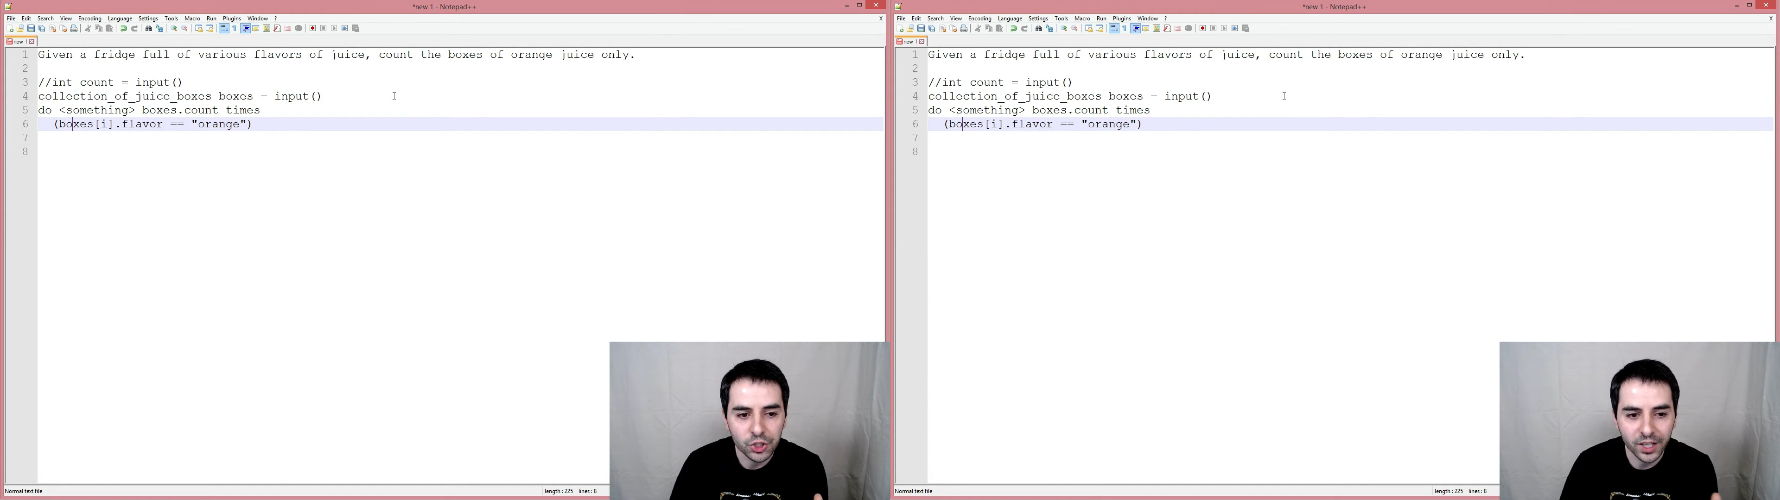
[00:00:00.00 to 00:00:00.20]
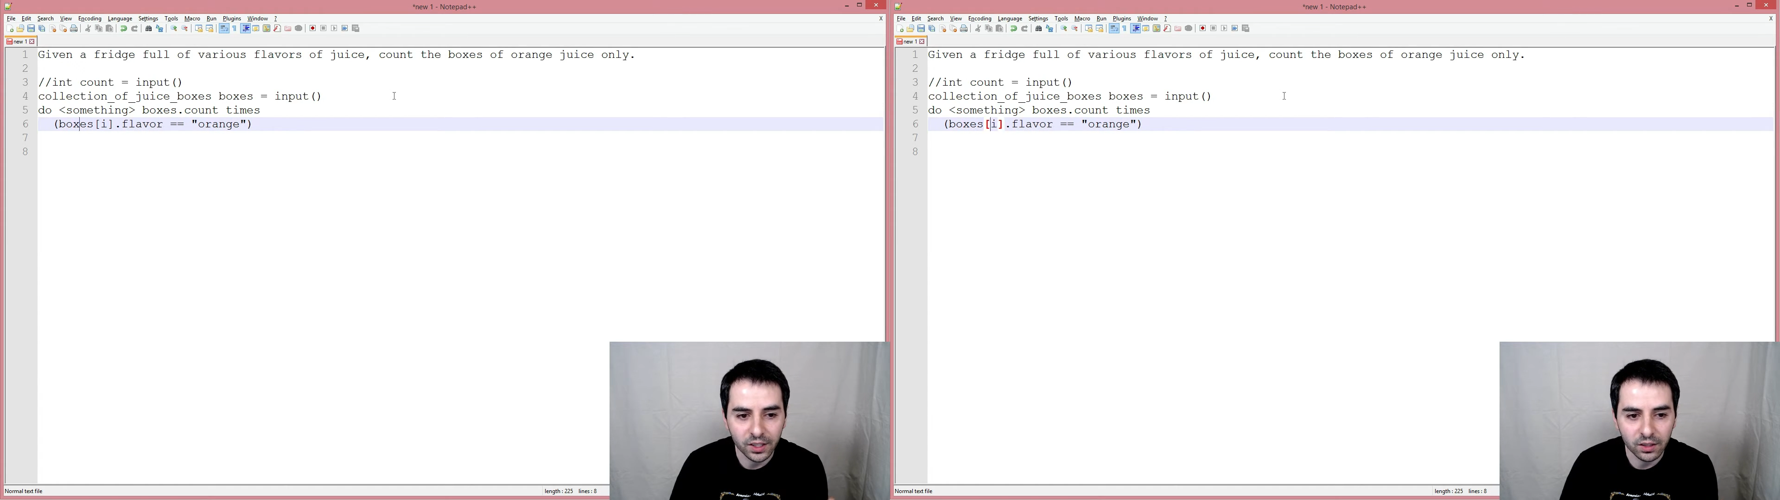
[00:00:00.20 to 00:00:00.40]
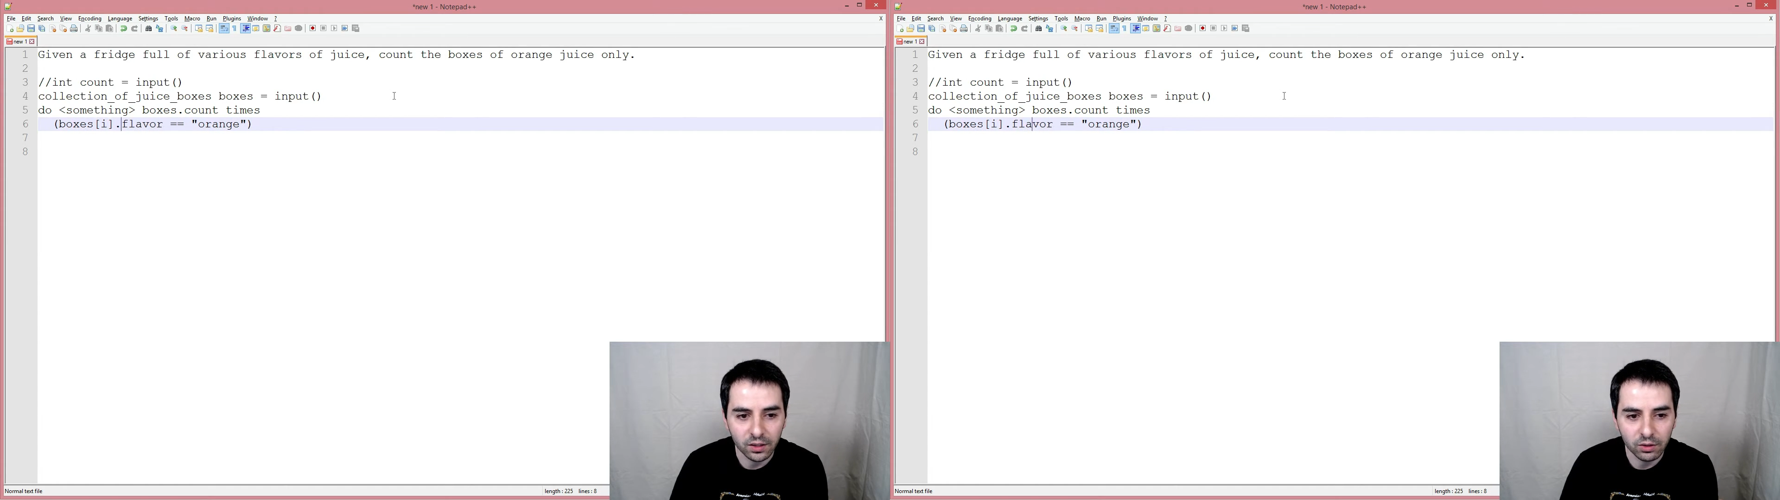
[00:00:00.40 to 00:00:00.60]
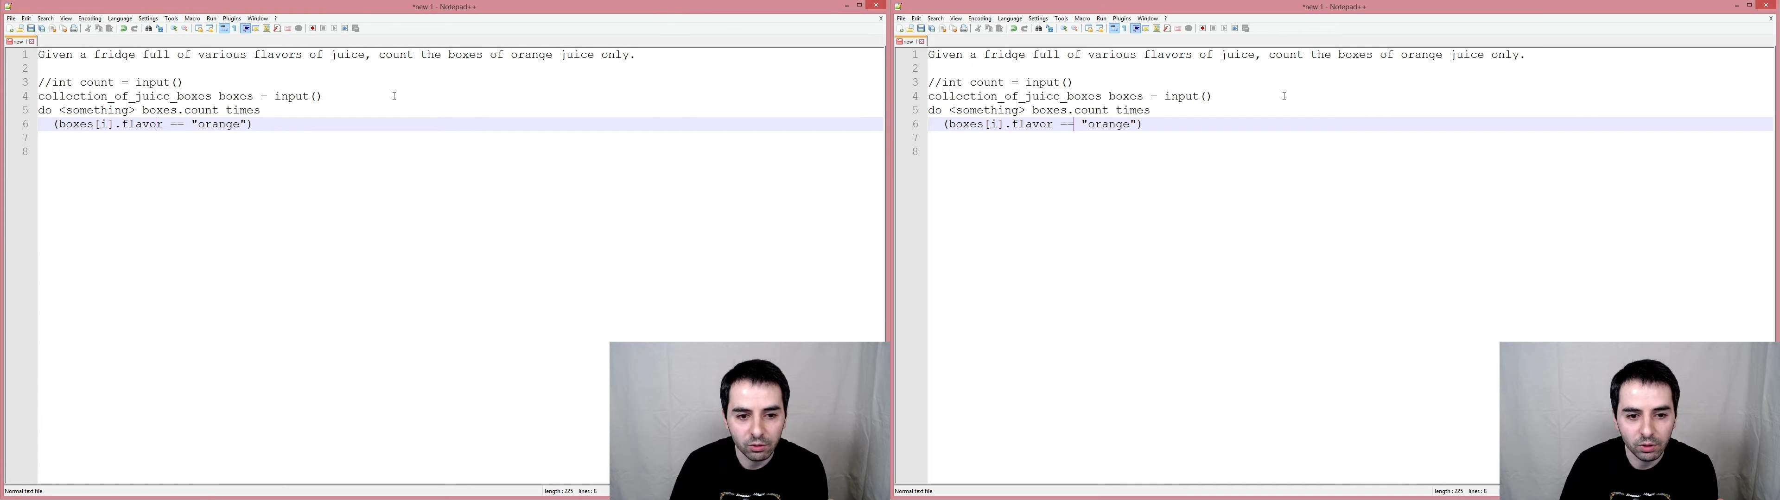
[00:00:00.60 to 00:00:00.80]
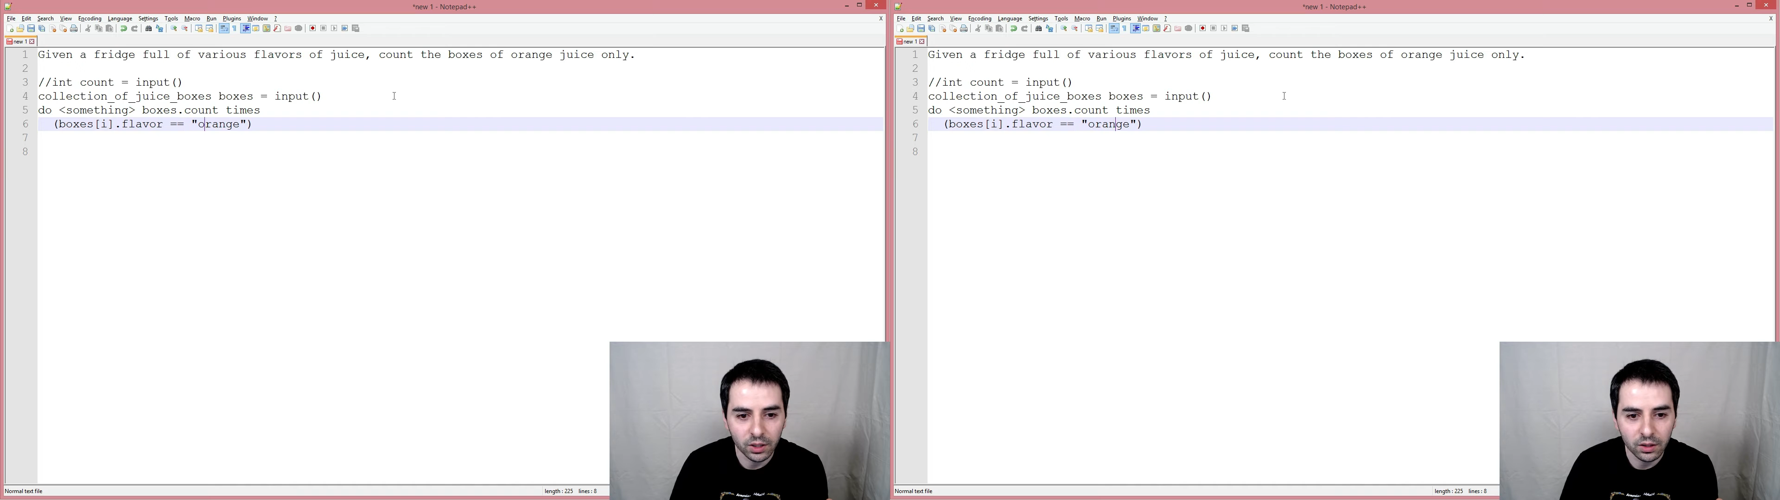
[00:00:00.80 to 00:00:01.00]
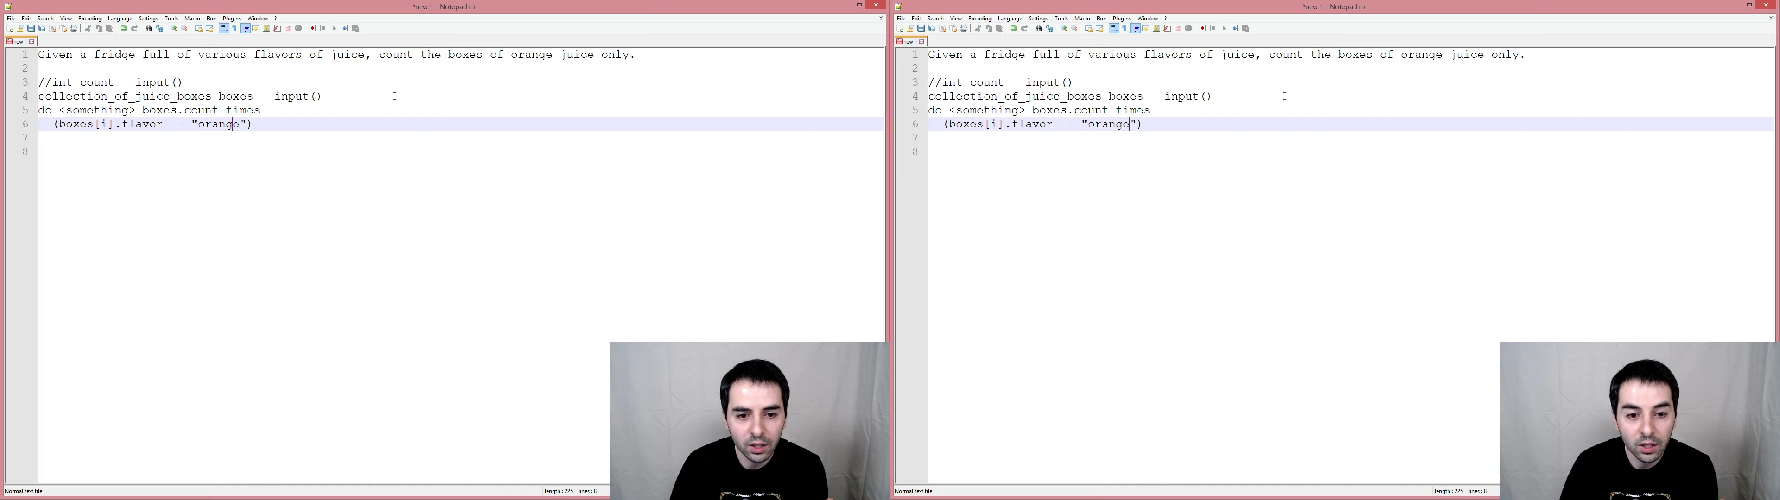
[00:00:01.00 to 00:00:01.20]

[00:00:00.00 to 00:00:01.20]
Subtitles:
check it, right?